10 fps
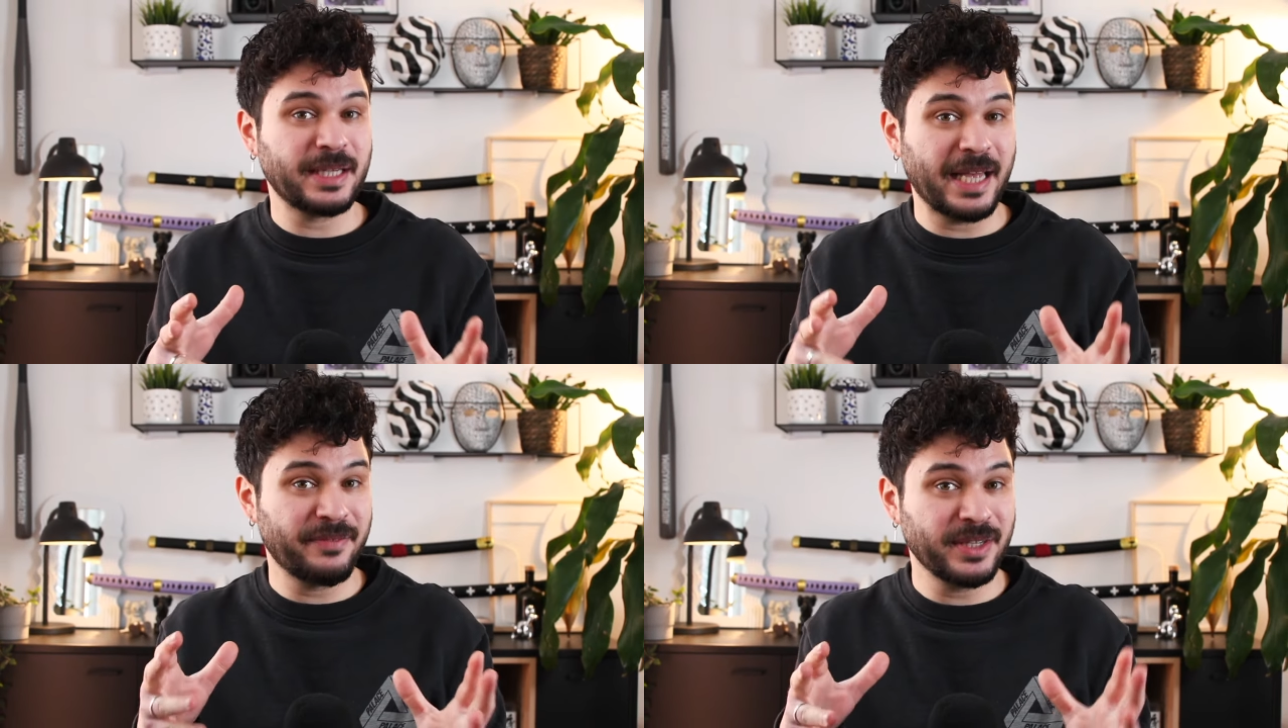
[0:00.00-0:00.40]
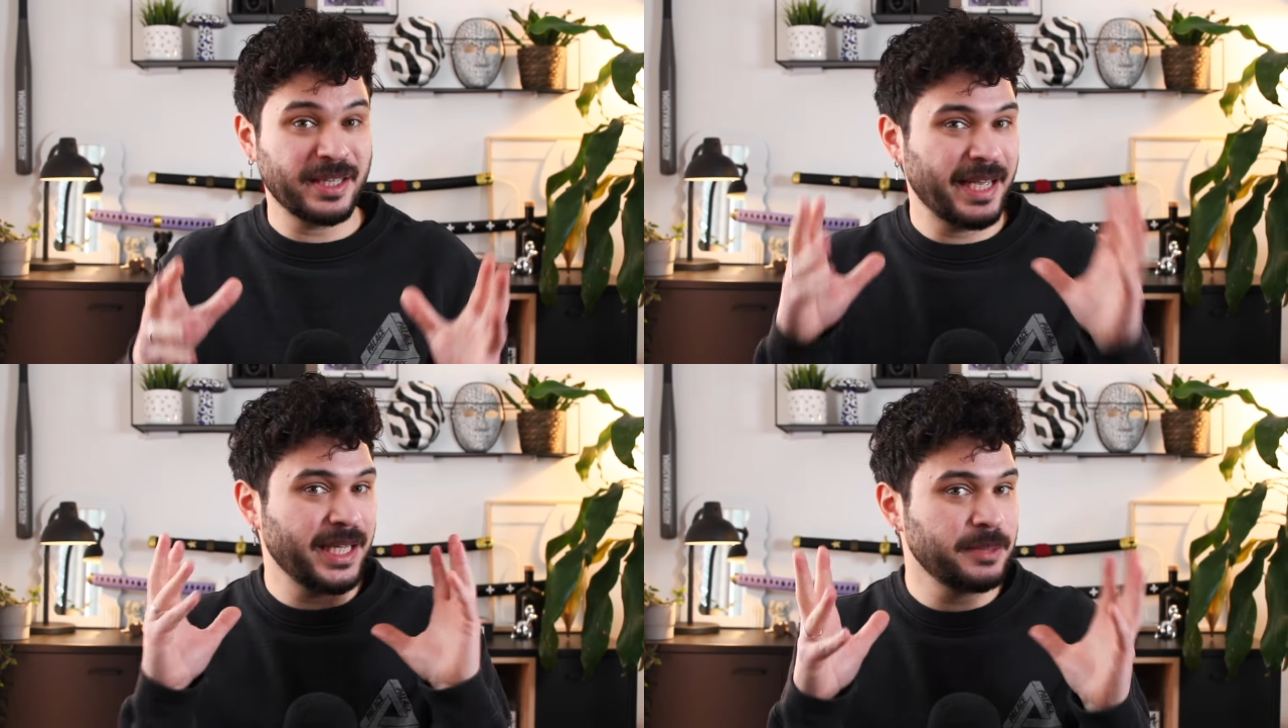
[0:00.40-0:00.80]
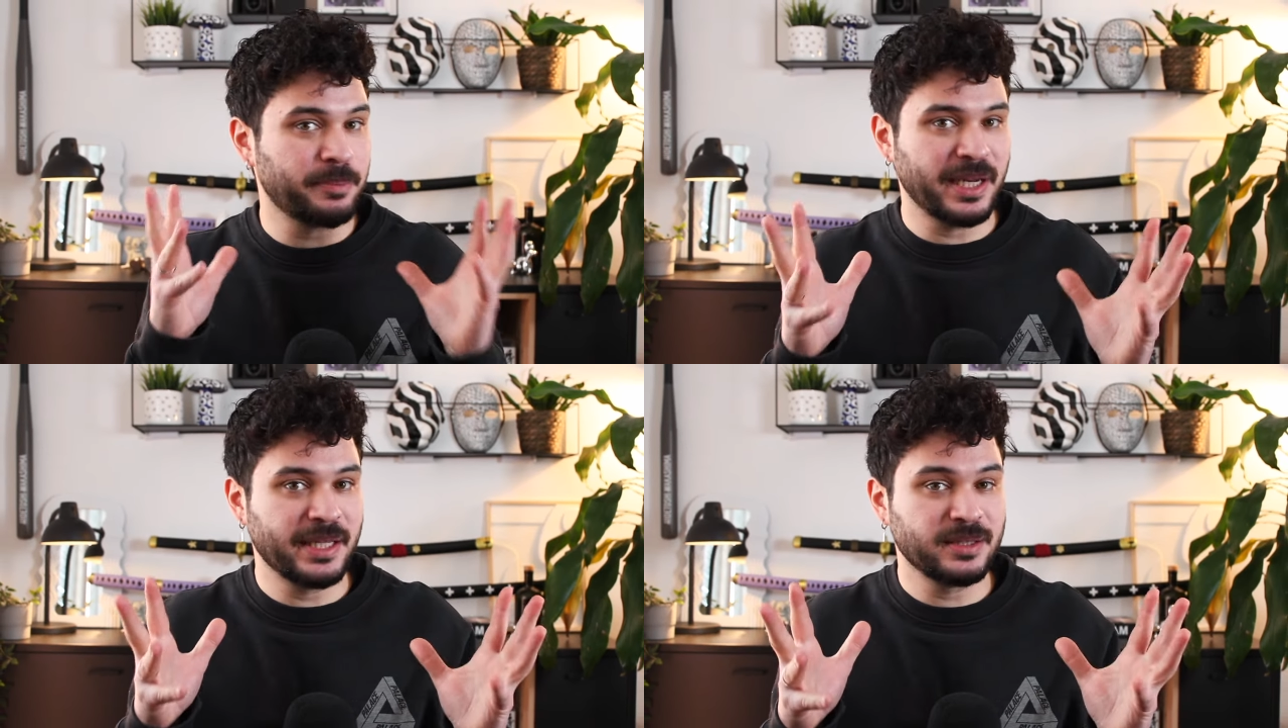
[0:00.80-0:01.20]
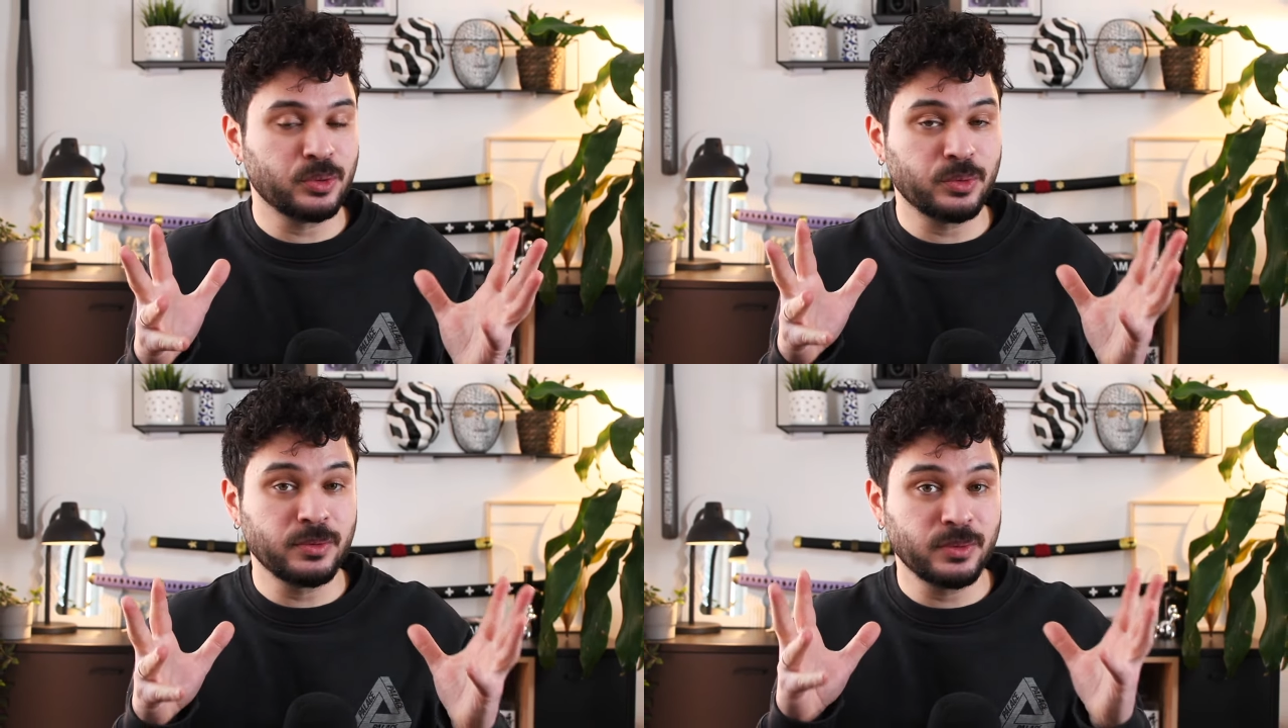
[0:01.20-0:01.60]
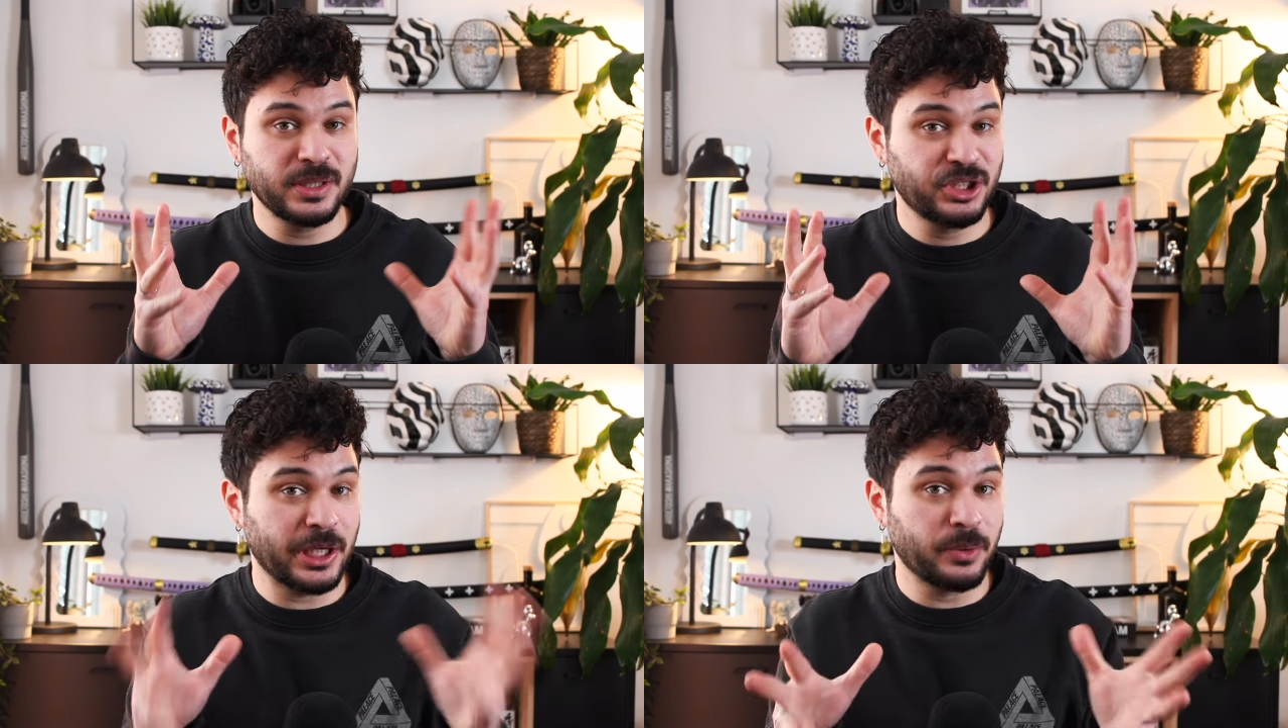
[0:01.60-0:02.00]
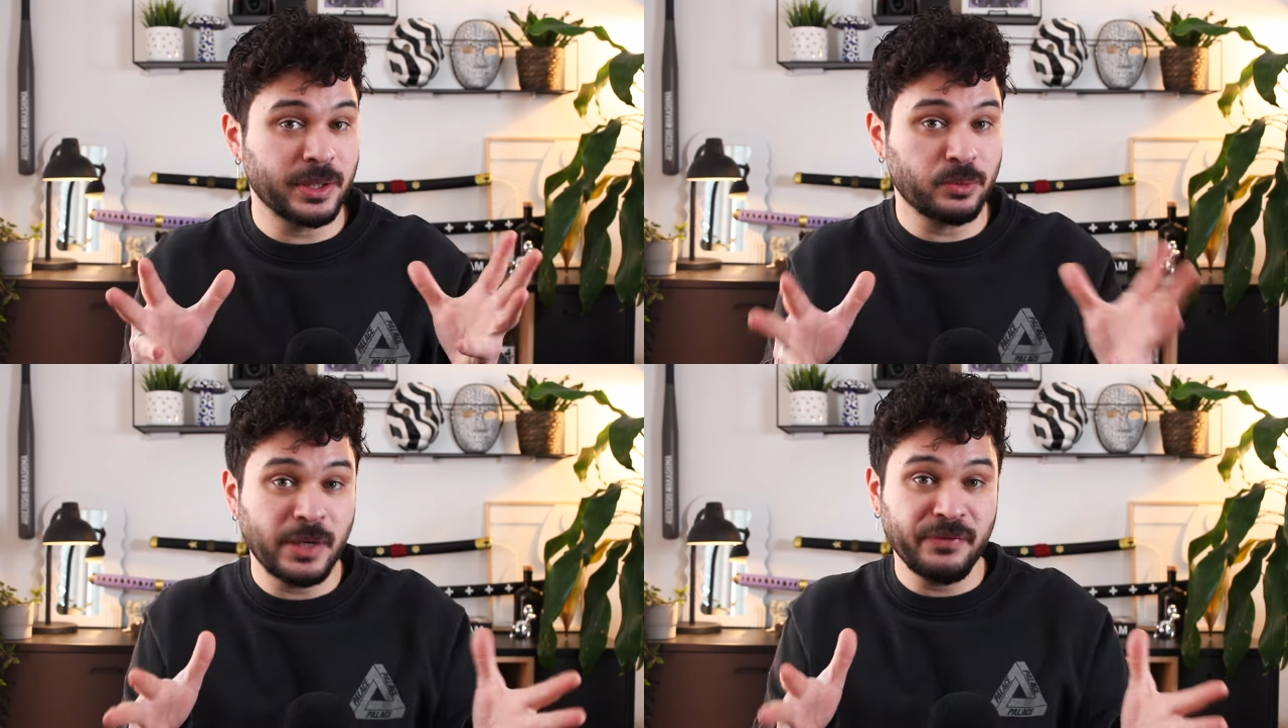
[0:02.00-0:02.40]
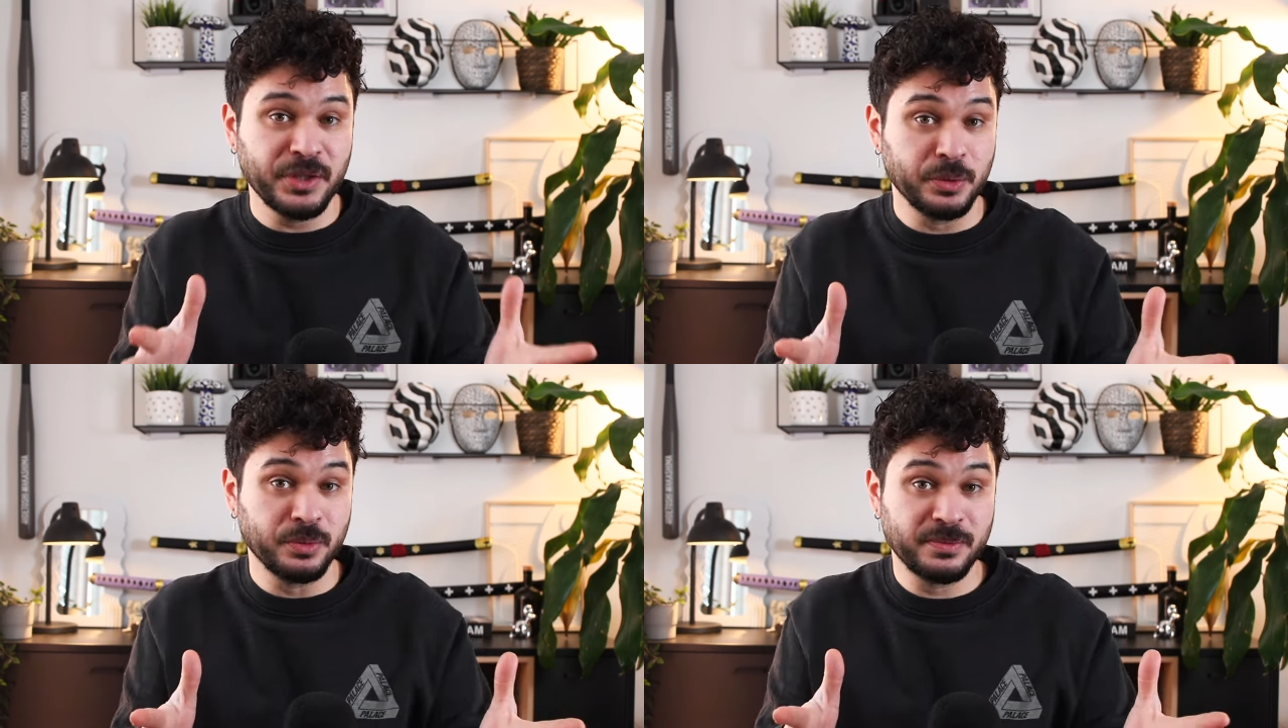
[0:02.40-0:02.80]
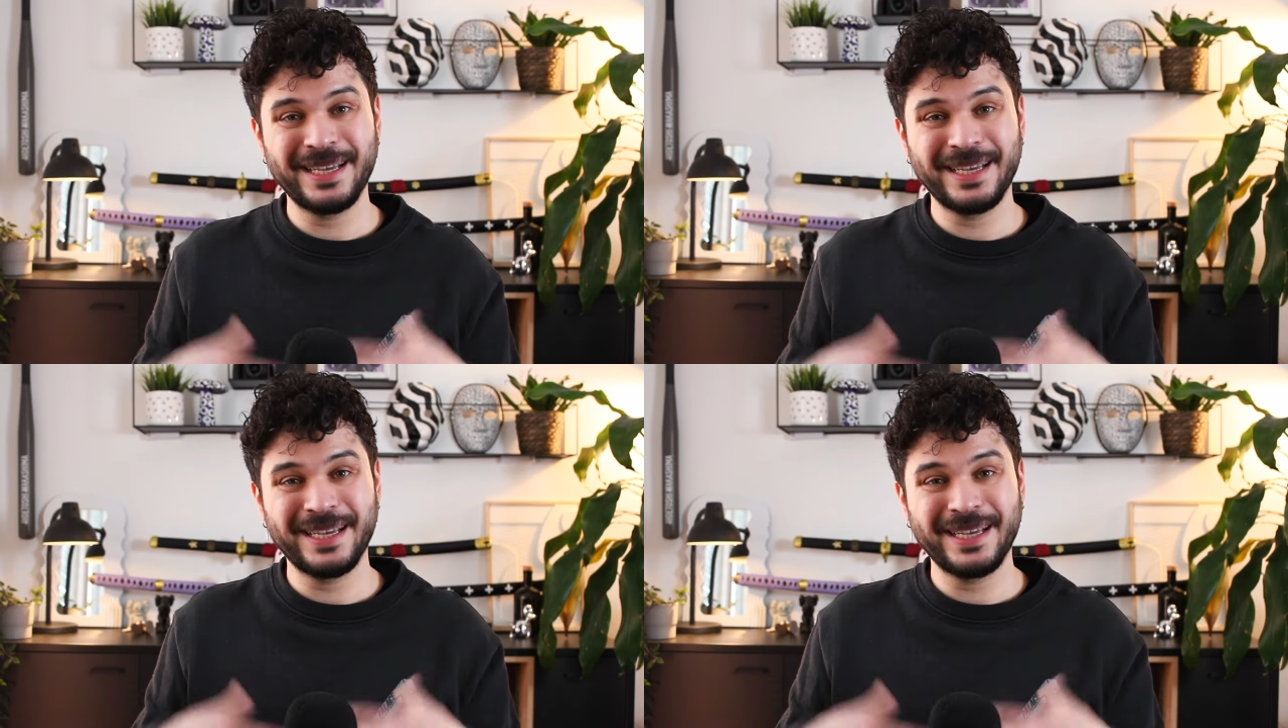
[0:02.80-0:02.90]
having any plan to generate revenue.